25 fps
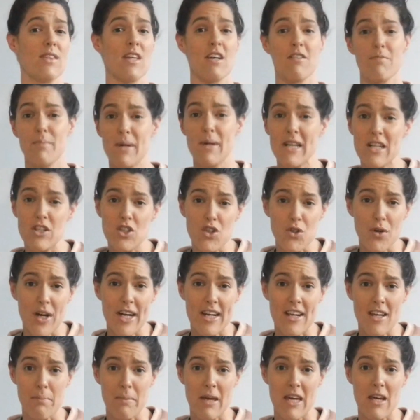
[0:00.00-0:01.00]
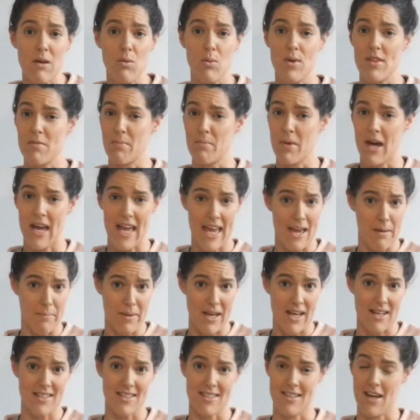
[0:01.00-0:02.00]
They've been treating me with my
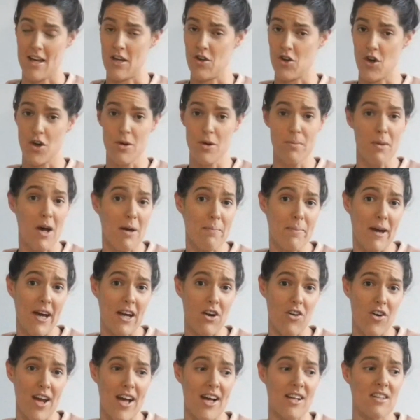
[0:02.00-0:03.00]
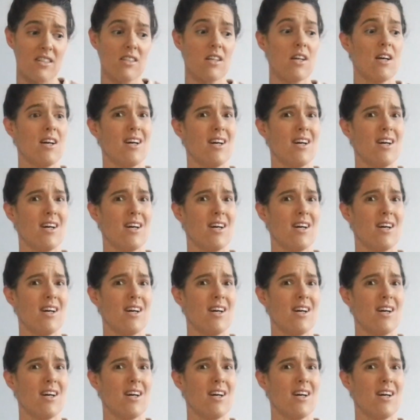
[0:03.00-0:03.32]
MS. They know my background.